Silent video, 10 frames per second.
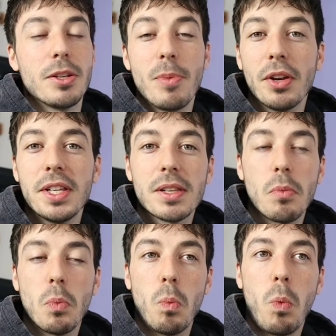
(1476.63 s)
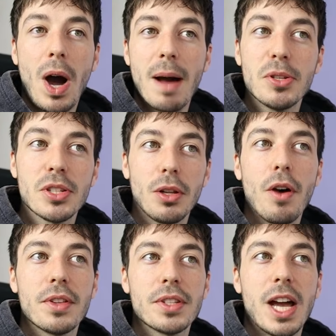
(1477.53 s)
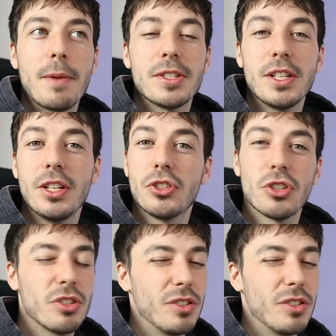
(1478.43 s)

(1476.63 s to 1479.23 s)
to be honest, what happens a lot of the time is that